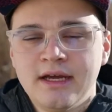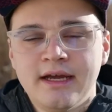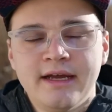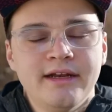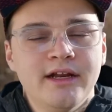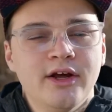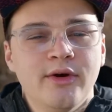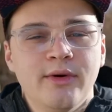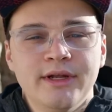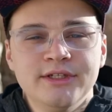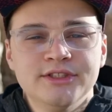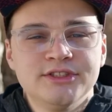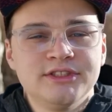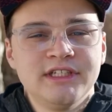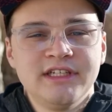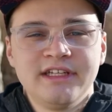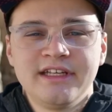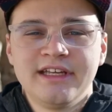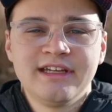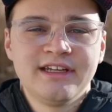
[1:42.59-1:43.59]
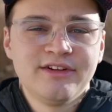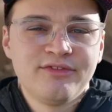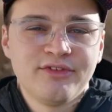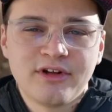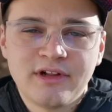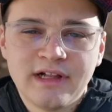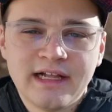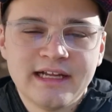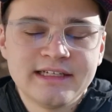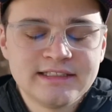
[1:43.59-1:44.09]
I know I just need to get different
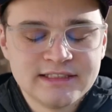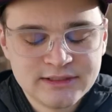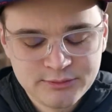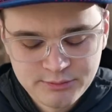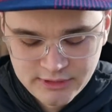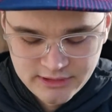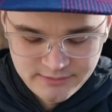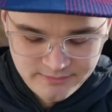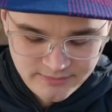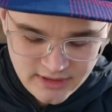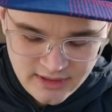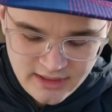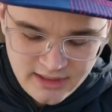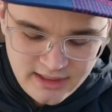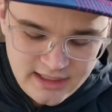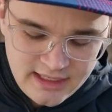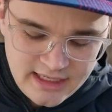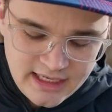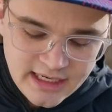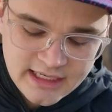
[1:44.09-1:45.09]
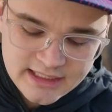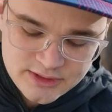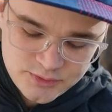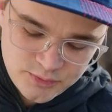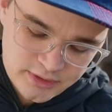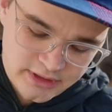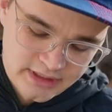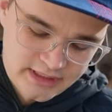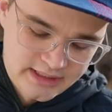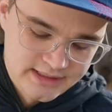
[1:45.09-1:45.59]
glasses, but it is
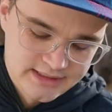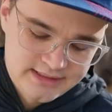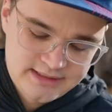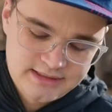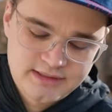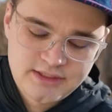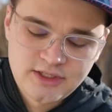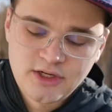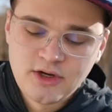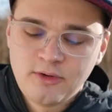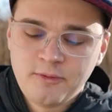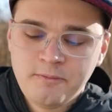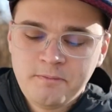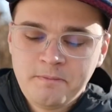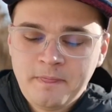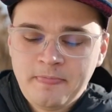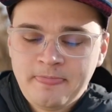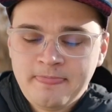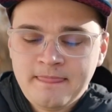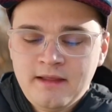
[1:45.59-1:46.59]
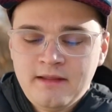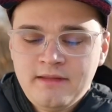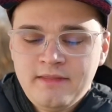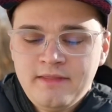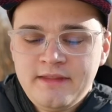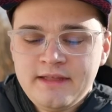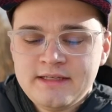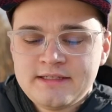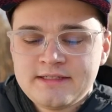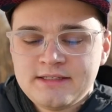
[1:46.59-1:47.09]
what it is. So
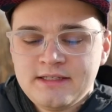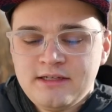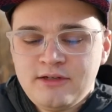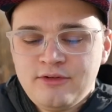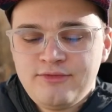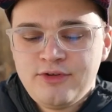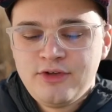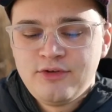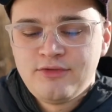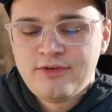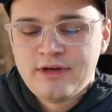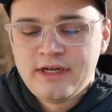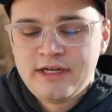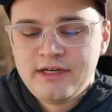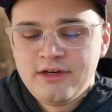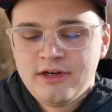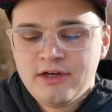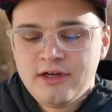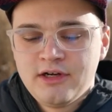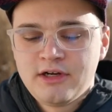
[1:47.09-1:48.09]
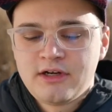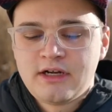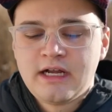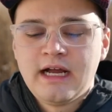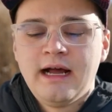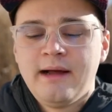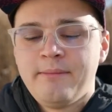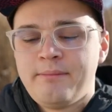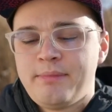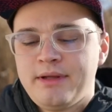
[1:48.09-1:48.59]
this little viewfinder
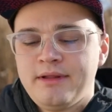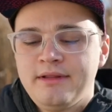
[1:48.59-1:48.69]
cup,